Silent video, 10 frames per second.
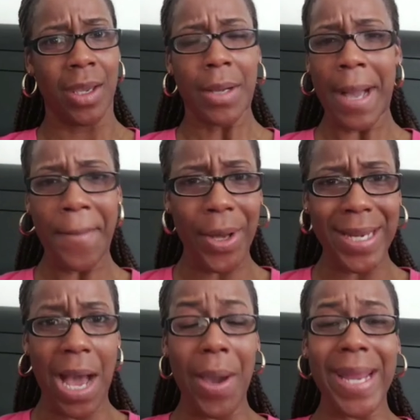Come on
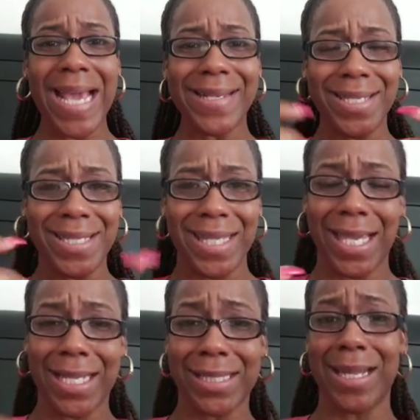now, and I see.
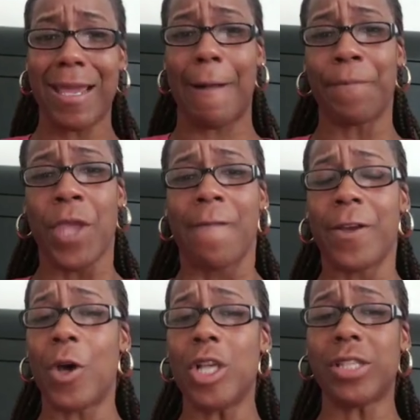Listen here. For
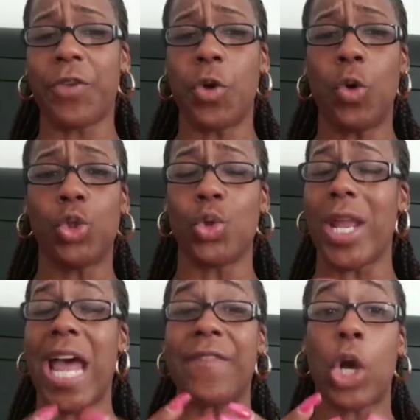those of you who do
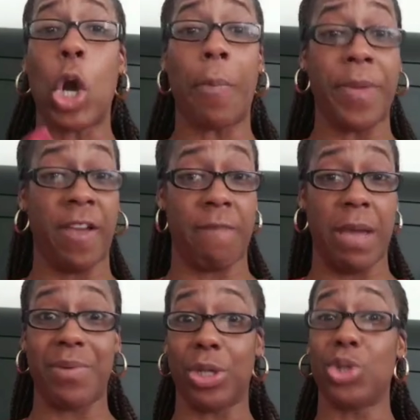not have a copy of my
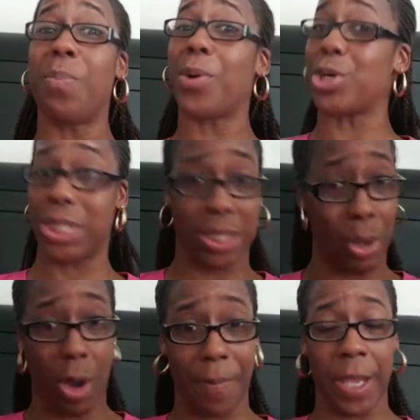book, do purchase a
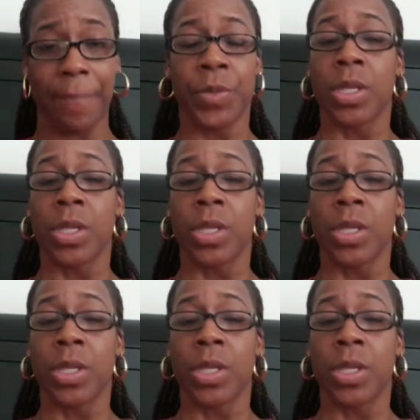copy.